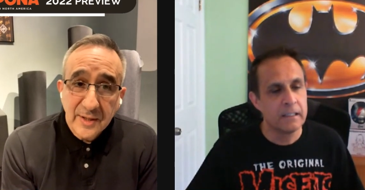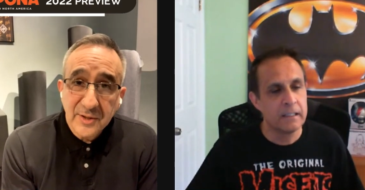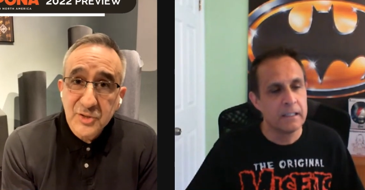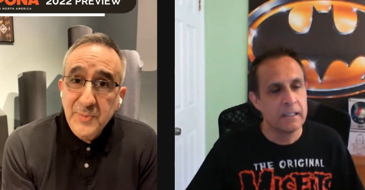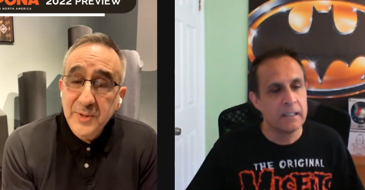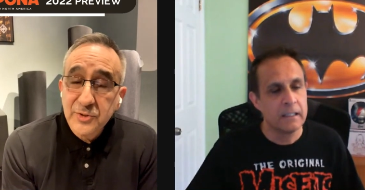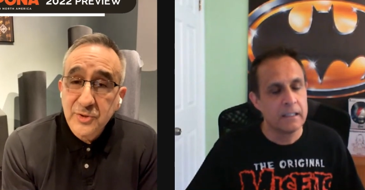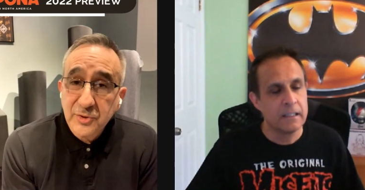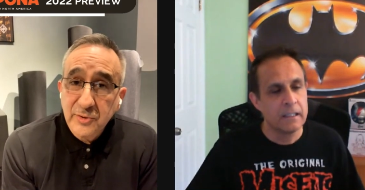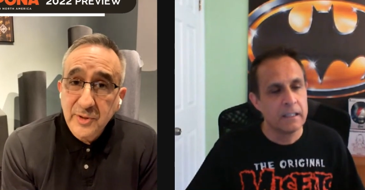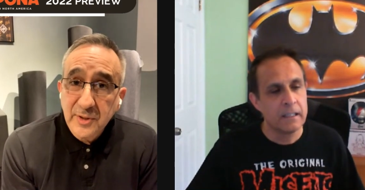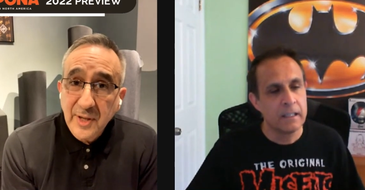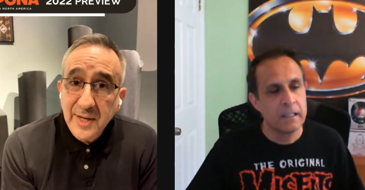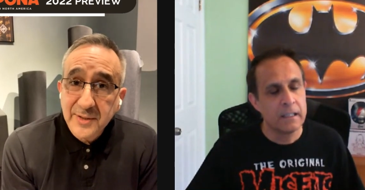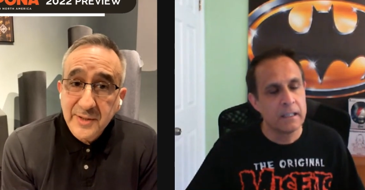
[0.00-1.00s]
Speaker 1: And especially
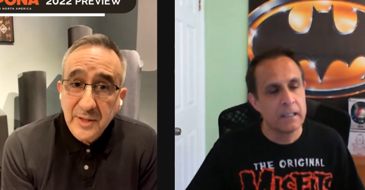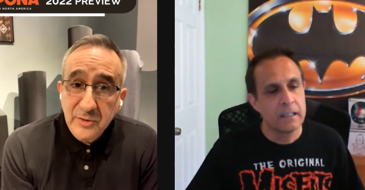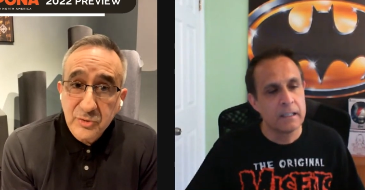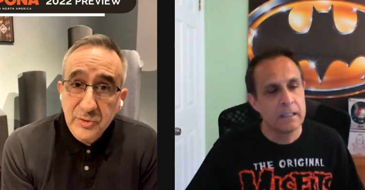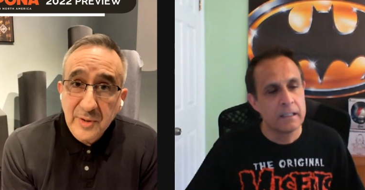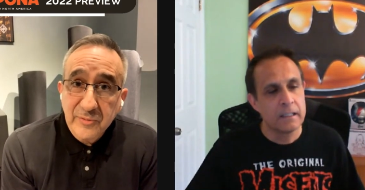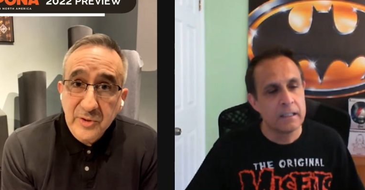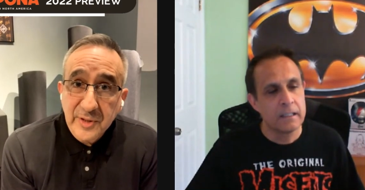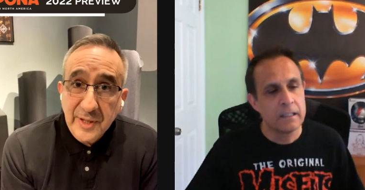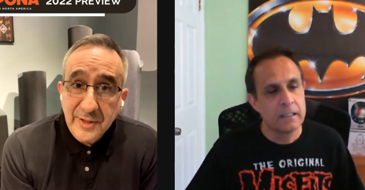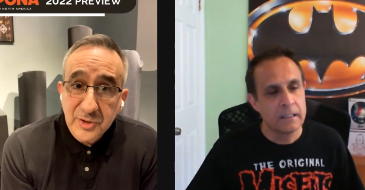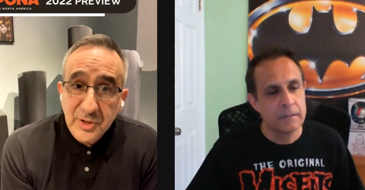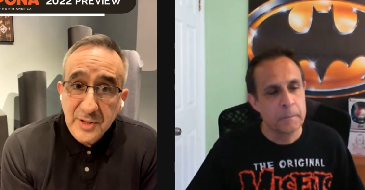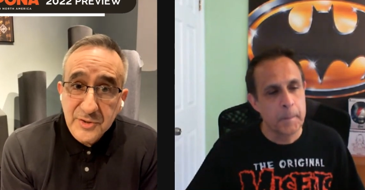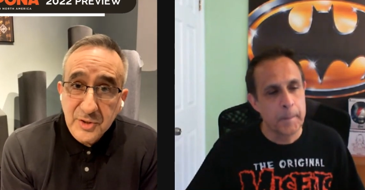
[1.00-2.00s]
during lockdown, you never
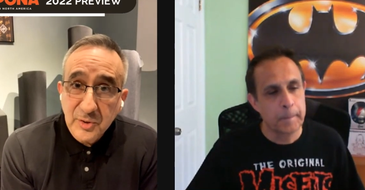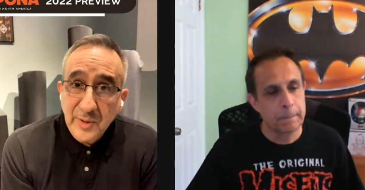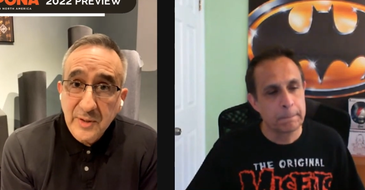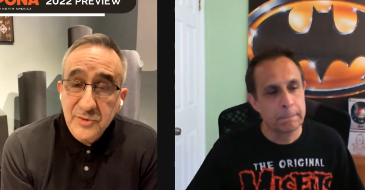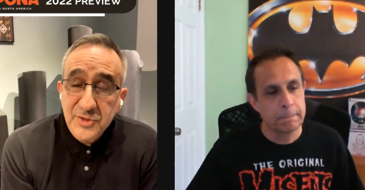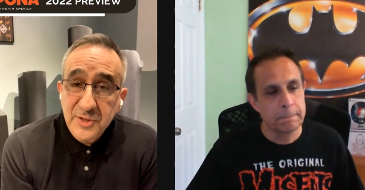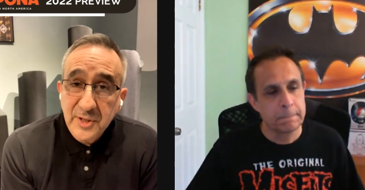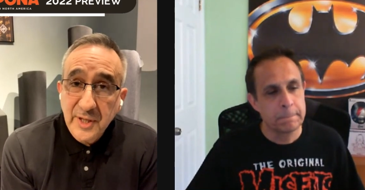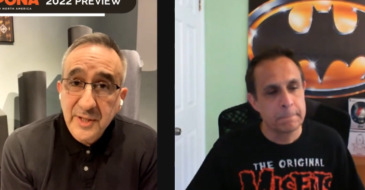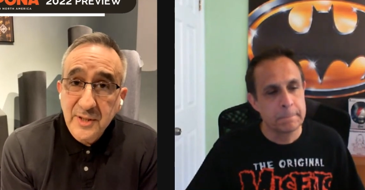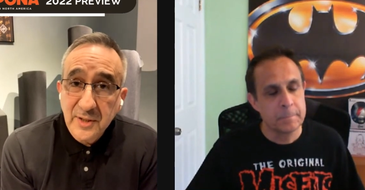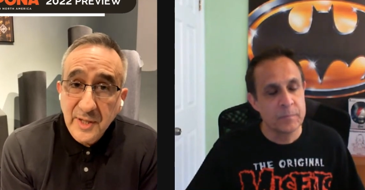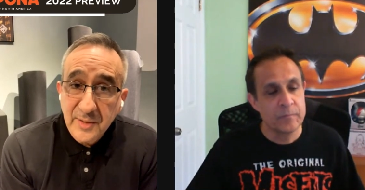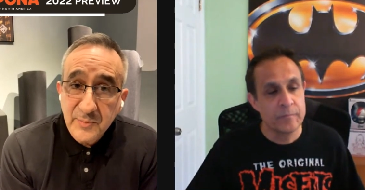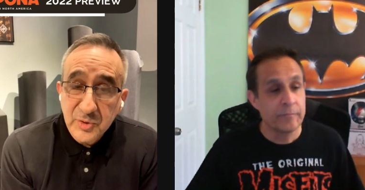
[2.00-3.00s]
got a chance to go out and see
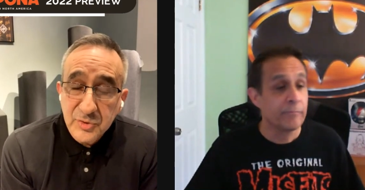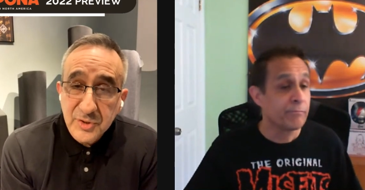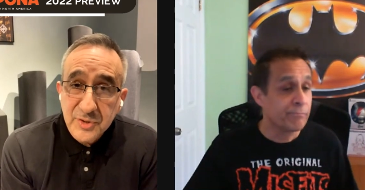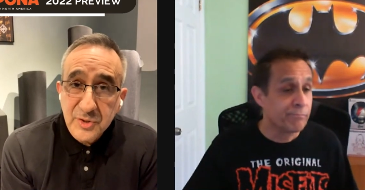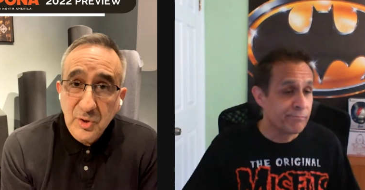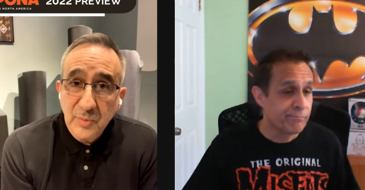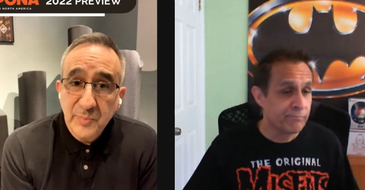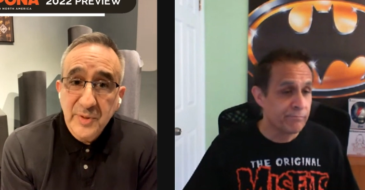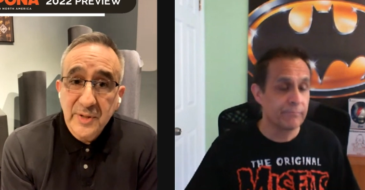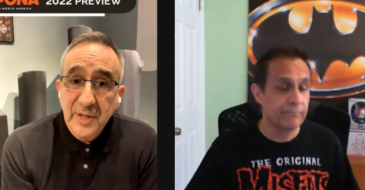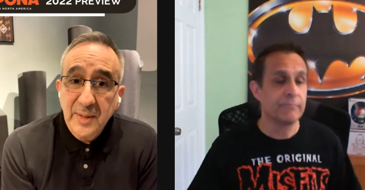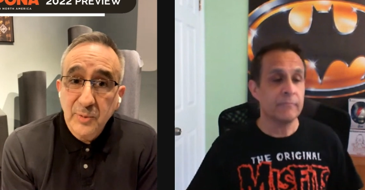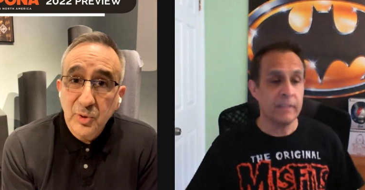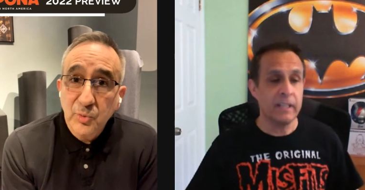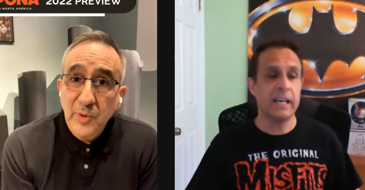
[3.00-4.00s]
any live music. So
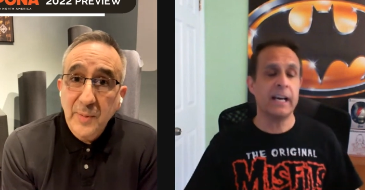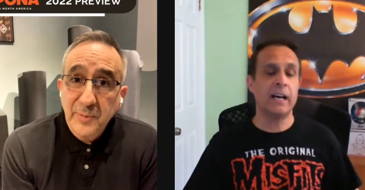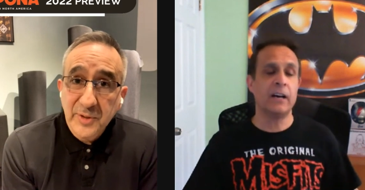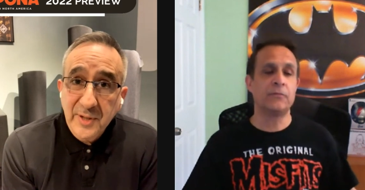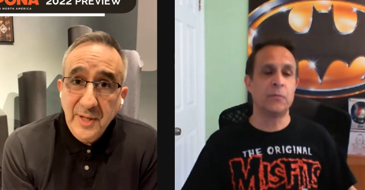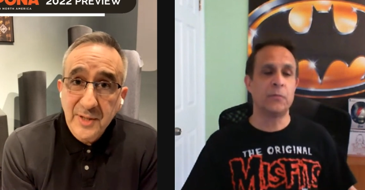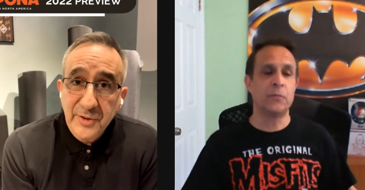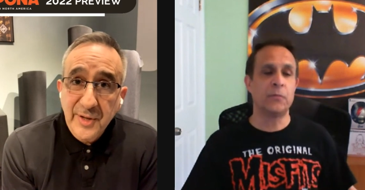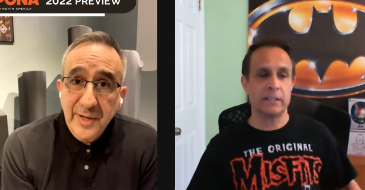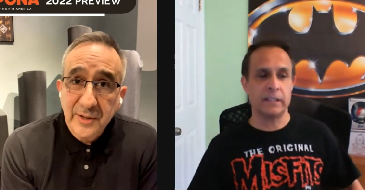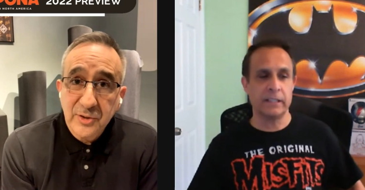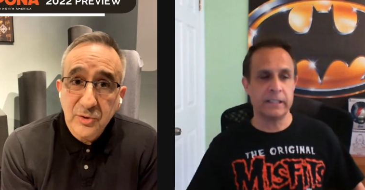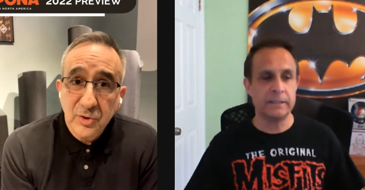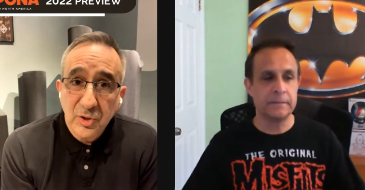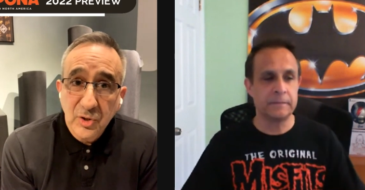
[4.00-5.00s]
being able to replicate
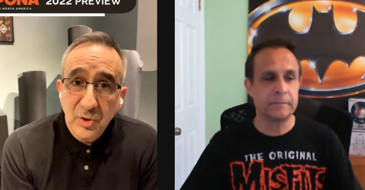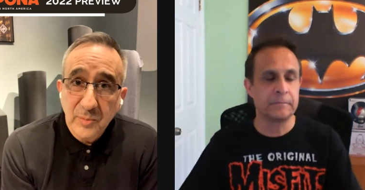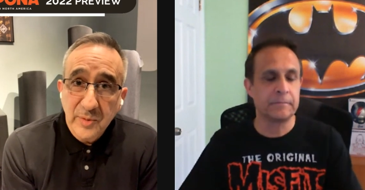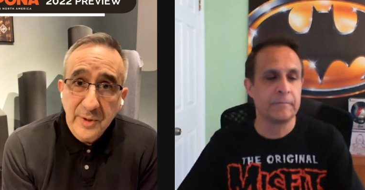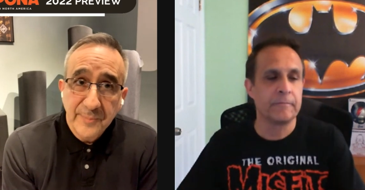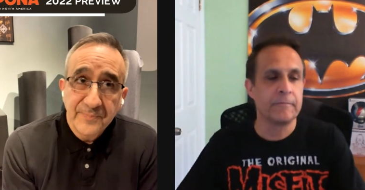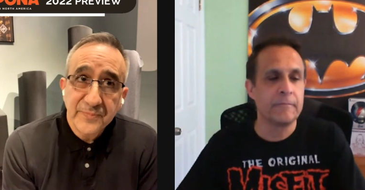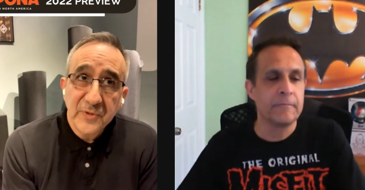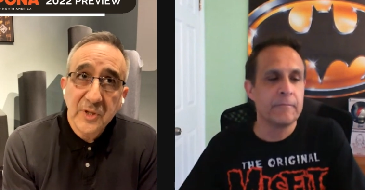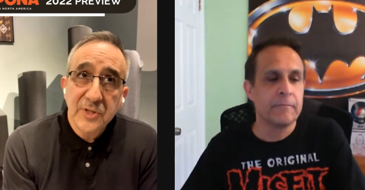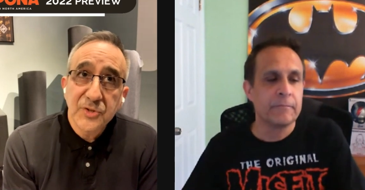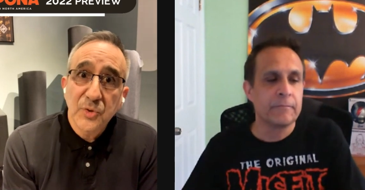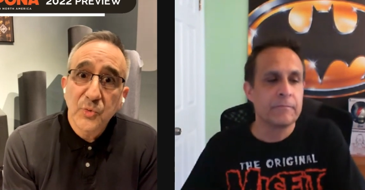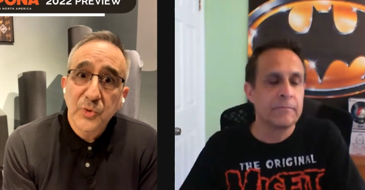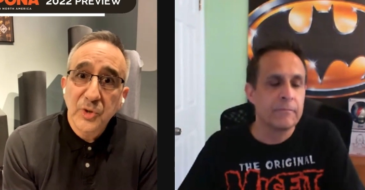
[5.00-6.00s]
that in your home
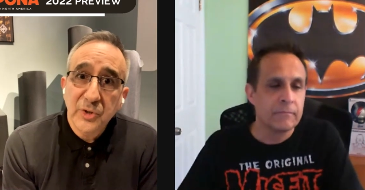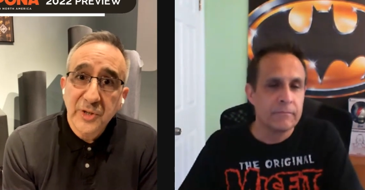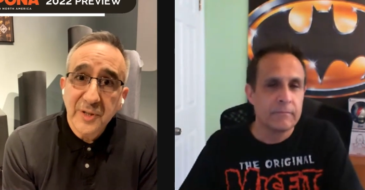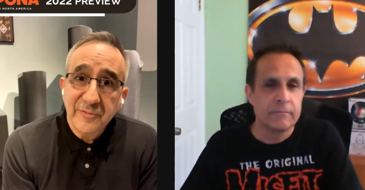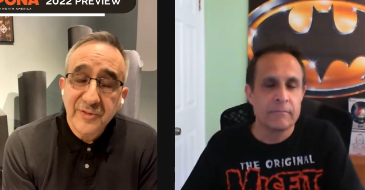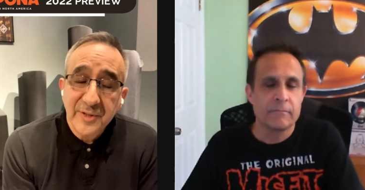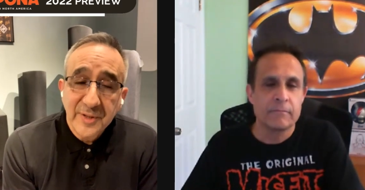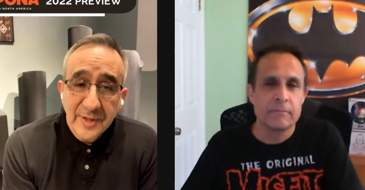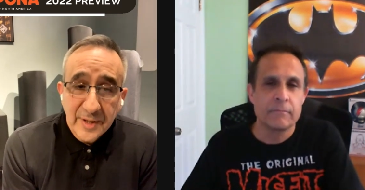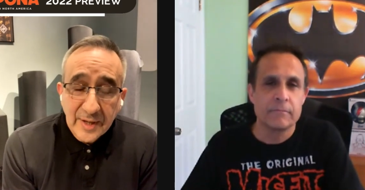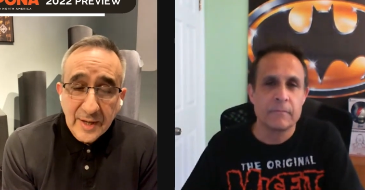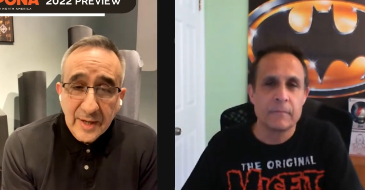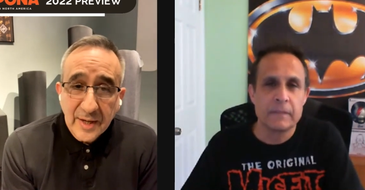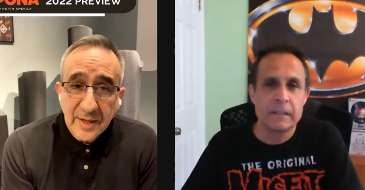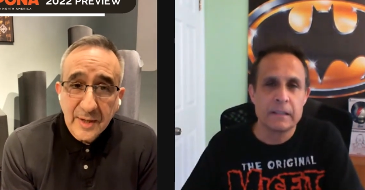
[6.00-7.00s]
is a real gift.
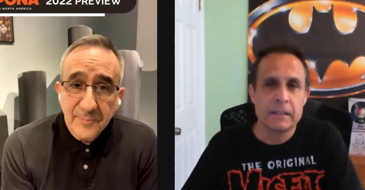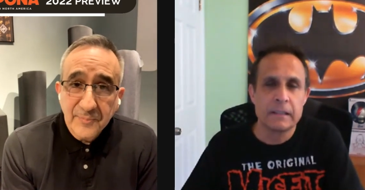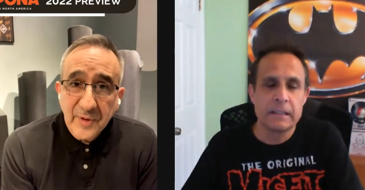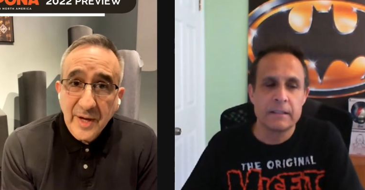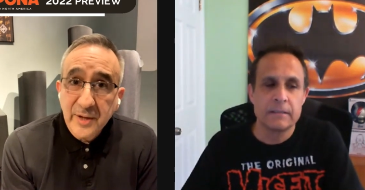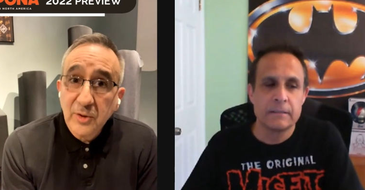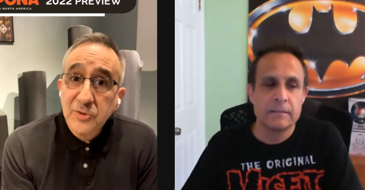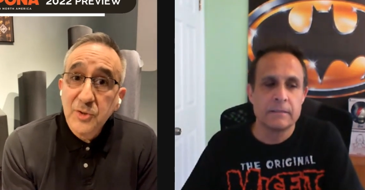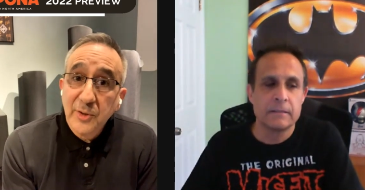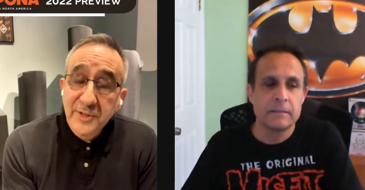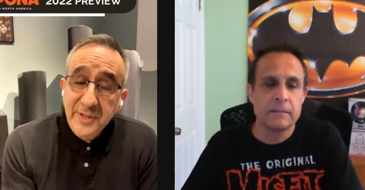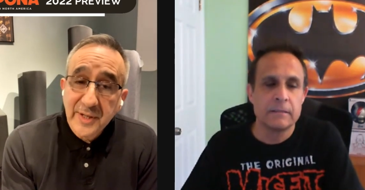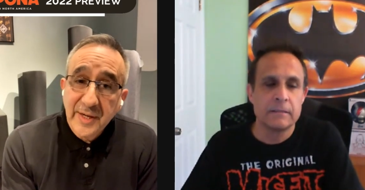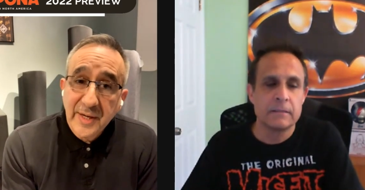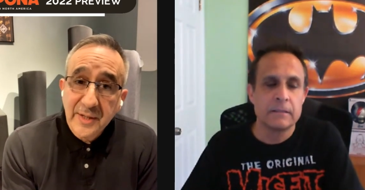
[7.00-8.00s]
Um, I'd also
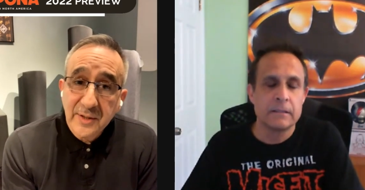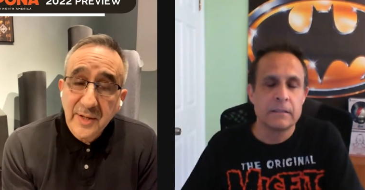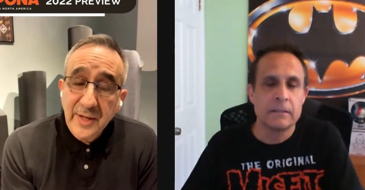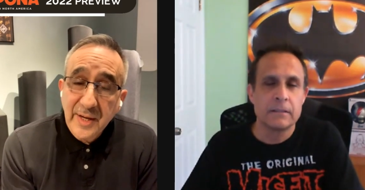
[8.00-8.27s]
like to add,